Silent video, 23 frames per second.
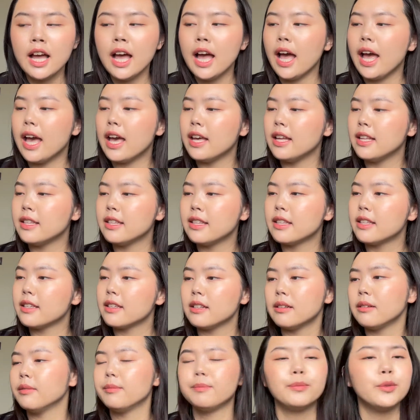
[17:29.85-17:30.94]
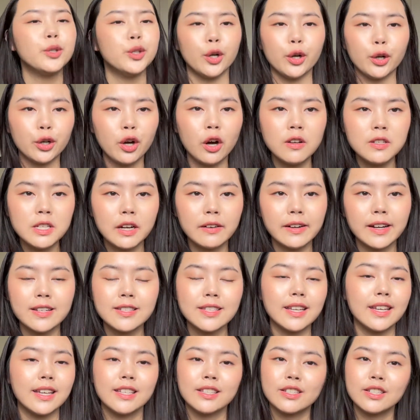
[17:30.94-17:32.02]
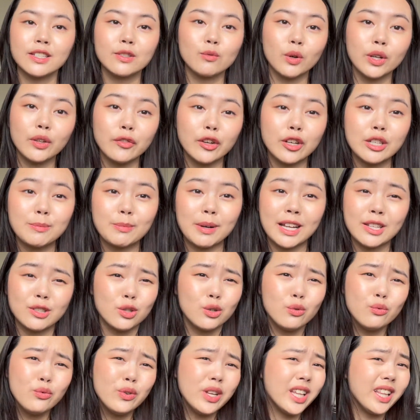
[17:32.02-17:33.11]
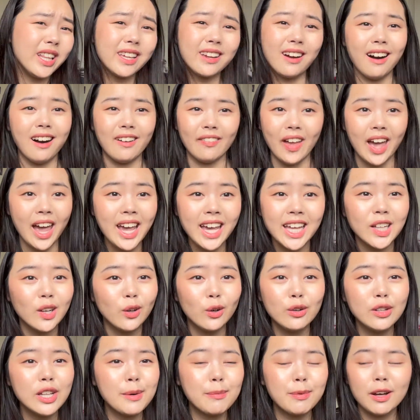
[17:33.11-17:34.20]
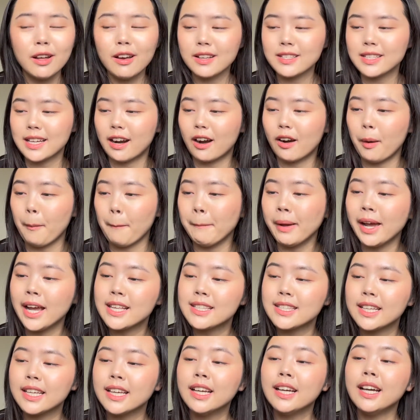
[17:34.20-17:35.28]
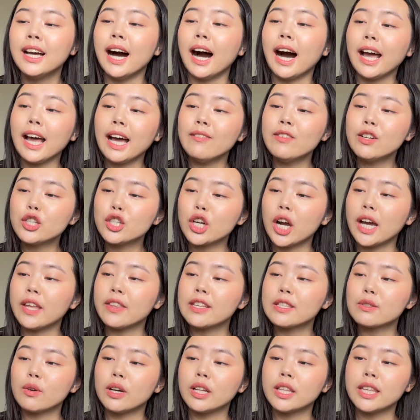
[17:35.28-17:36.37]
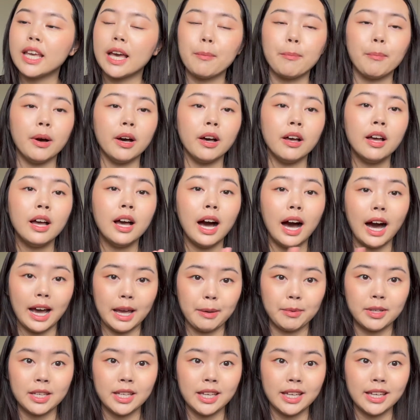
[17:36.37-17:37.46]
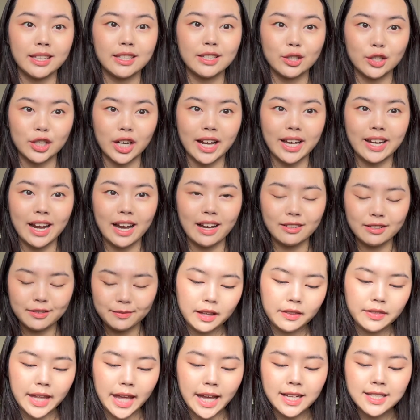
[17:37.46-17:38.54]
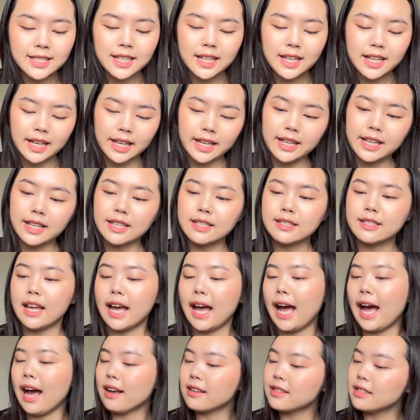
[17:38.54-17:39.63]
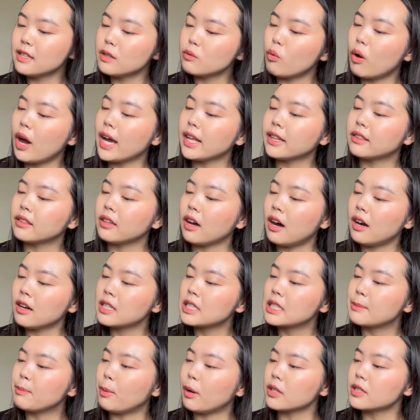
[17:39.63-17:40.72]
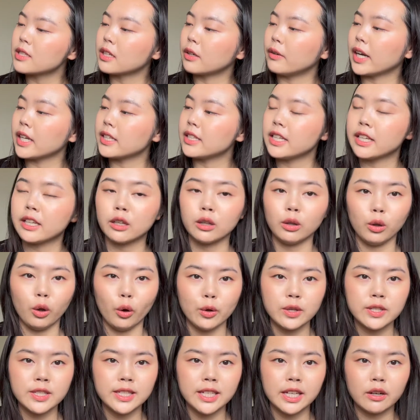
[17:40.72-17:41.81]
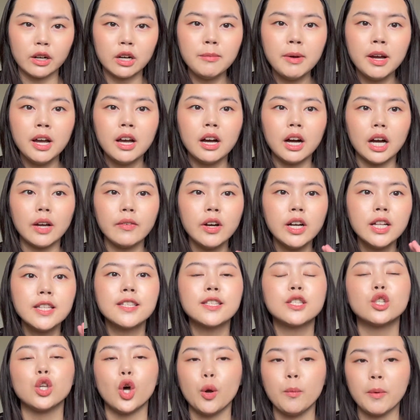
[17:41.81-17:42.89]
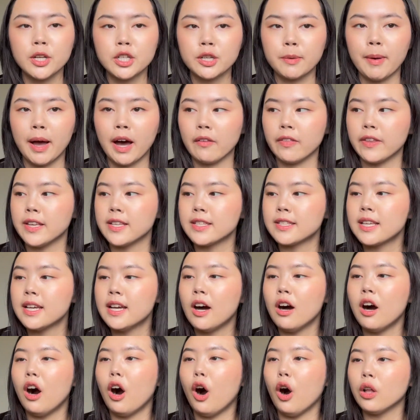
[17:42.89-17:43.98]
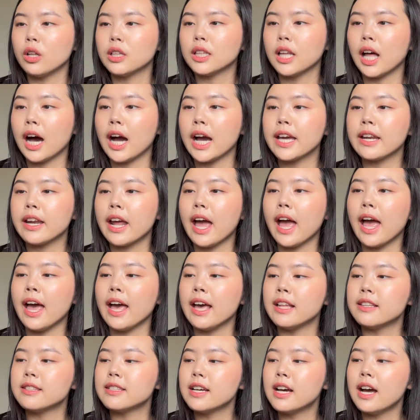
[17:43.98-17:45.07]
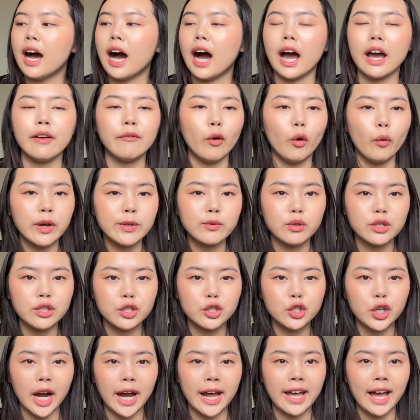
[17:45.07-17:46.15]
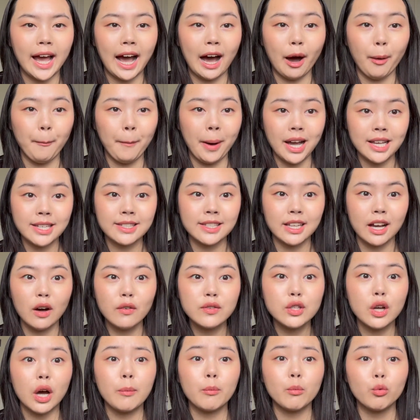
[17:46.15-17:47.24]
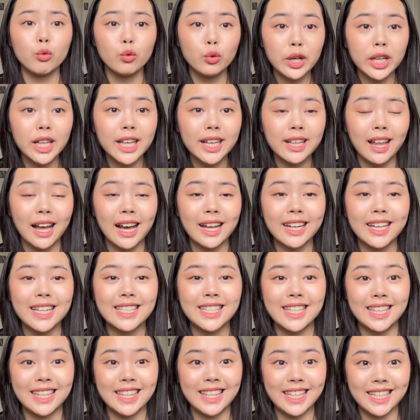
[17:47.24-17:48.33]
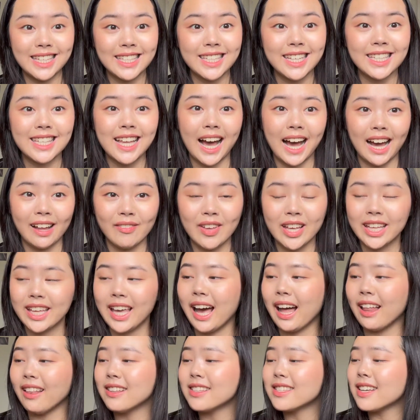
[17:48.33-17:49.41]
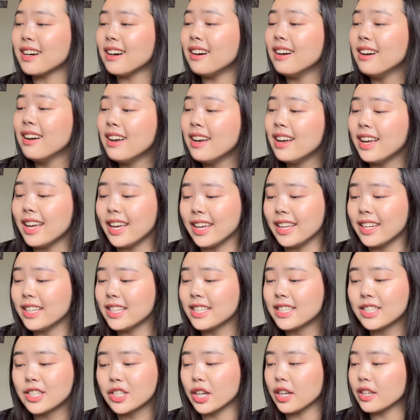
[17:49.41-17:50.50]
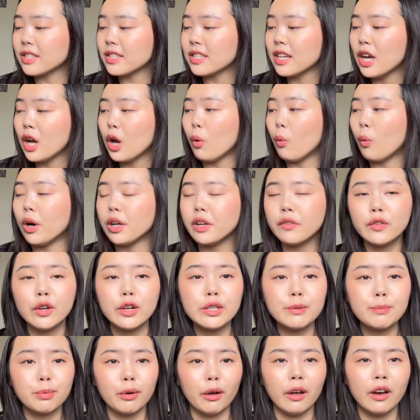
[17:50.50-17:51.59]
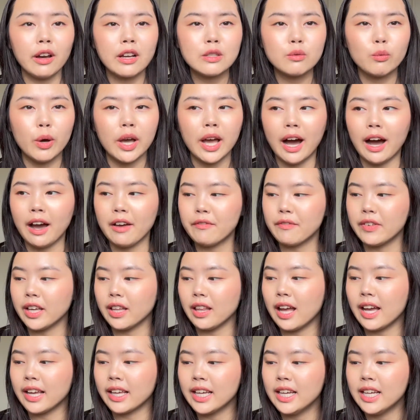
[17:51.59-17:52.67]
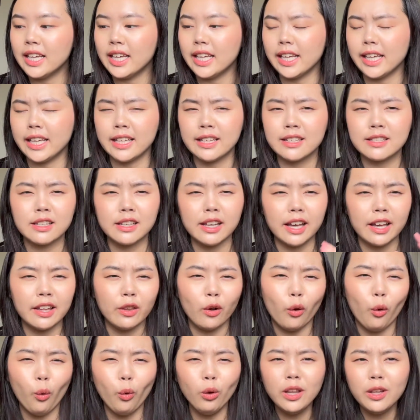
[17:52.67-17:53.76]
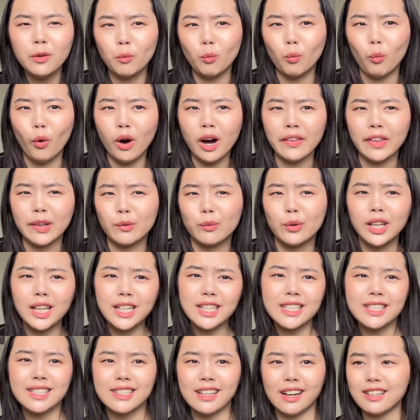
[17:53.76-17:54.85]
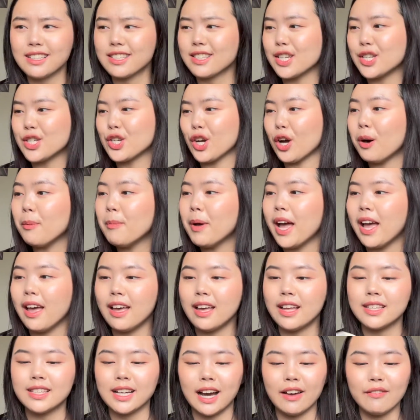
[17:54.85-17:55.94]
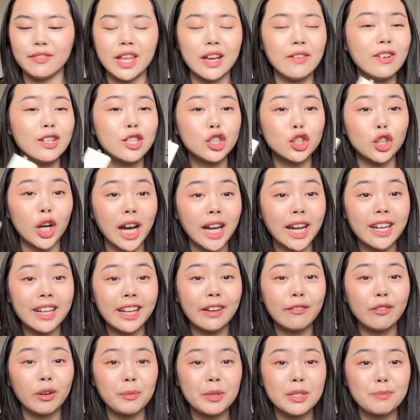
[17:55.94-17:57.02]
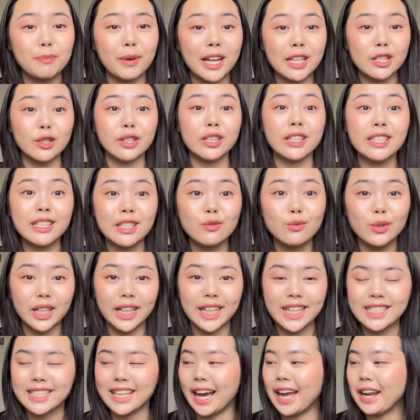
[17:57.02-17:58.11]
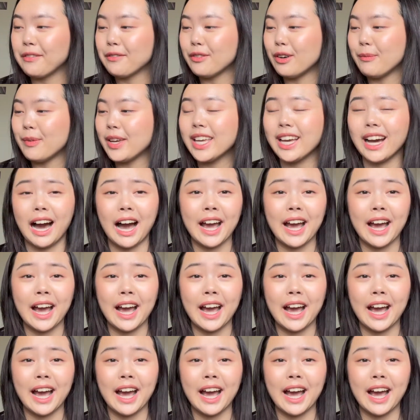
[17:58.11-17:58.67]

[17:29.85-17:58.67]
And COSRX is just one of those brands you really can't hate. All their products are amazing. I haven't tried this one yet, but I'm keen to try it out. Next is the Axis White Dark Spots Correcting Glow Serum. I've heard so much about this online and I've always wanted to try it out myself, so I'm really glad it's in this year's advent calendar. It is just one of those products where I feel like is an all-in-one. It really just does the job, and I've never tried anything from this brand, so this is really exciting for me.